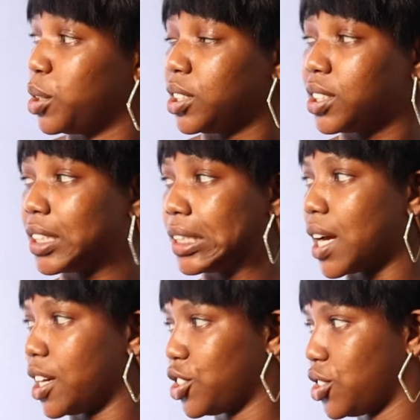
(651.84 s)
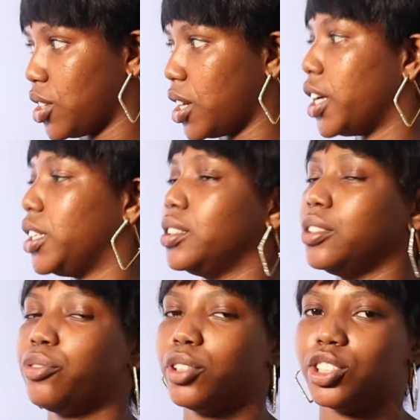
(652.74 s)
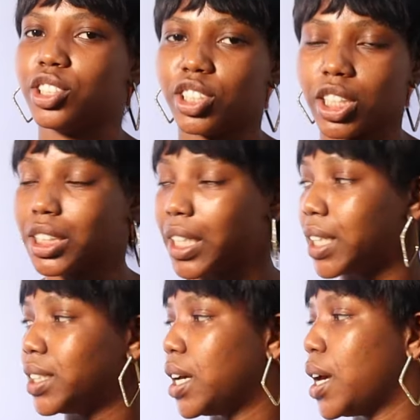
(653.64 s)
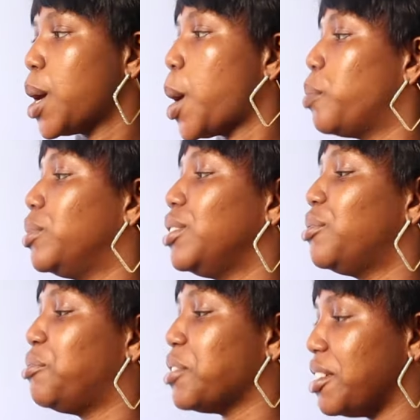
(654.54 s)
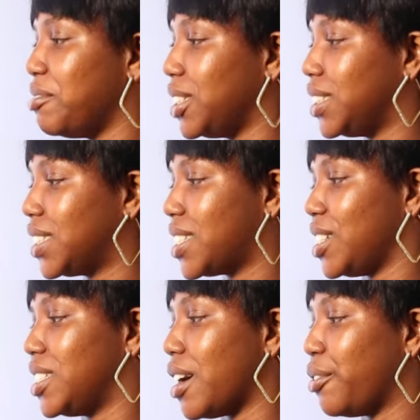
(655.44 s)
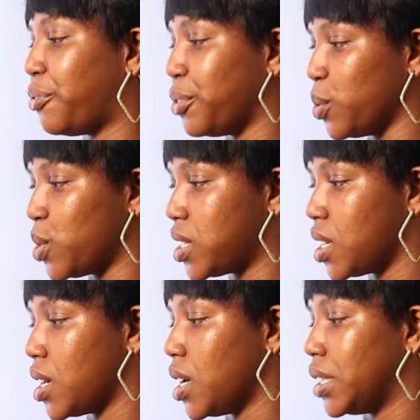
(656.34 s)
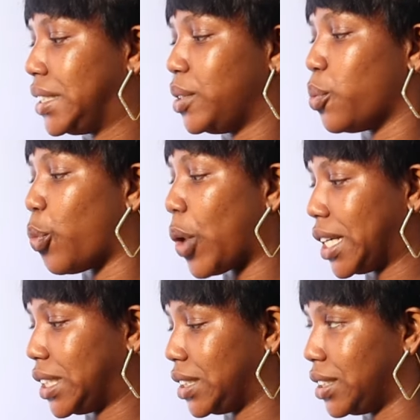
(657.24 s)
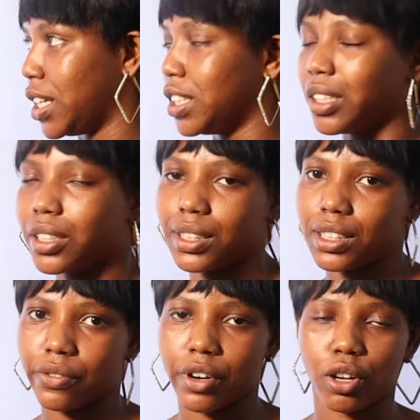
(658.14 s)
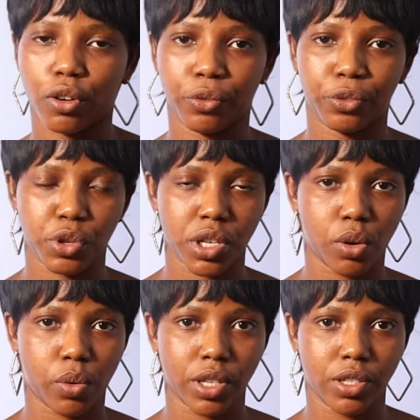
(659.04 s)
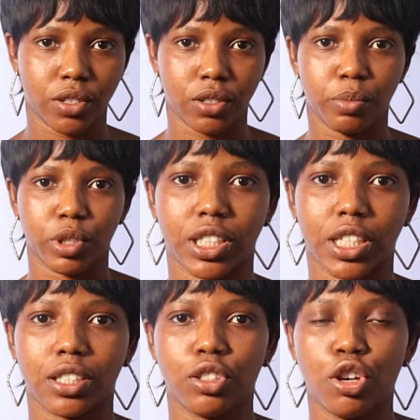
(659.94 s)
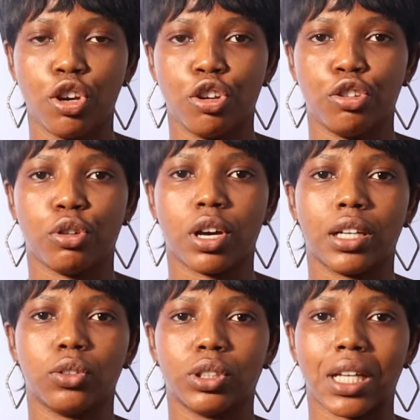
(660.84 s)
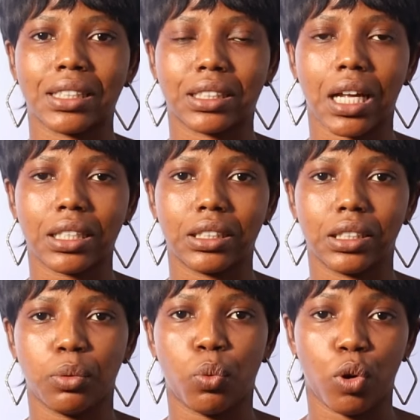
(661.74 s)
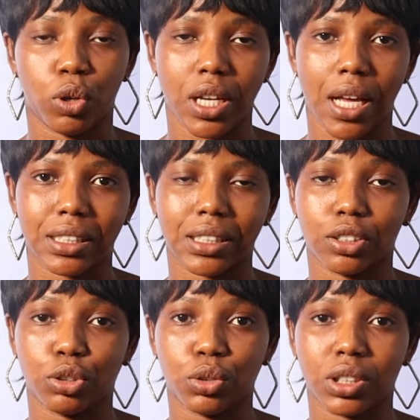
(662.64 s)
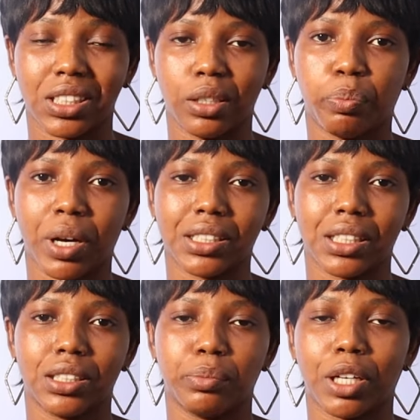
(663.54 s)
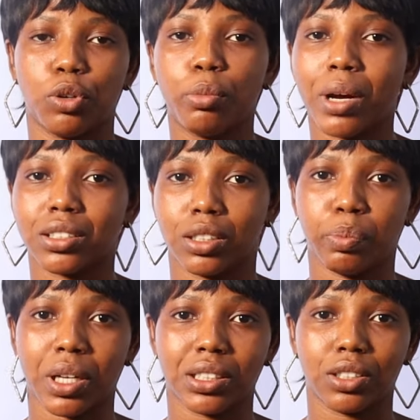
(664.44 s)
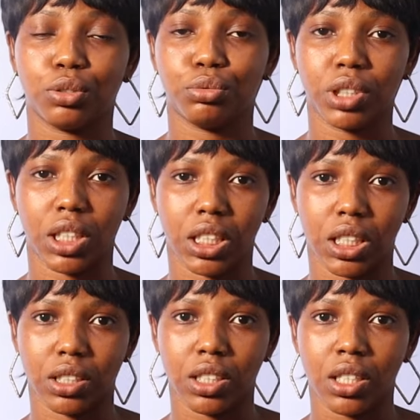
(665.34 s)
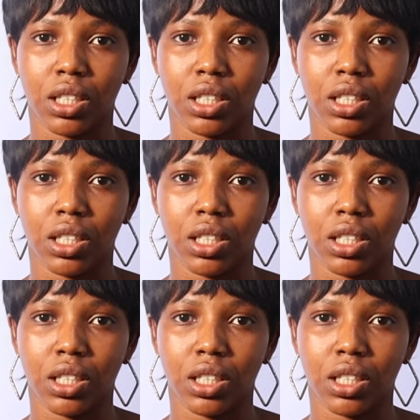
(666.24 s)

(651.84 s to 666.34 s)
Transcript: means dash A. Differentiated B. Varied C. Diffused D. Widened. Now this is a very confusing question then you can understand the word as it is used in the passage by going back to the passage you read again.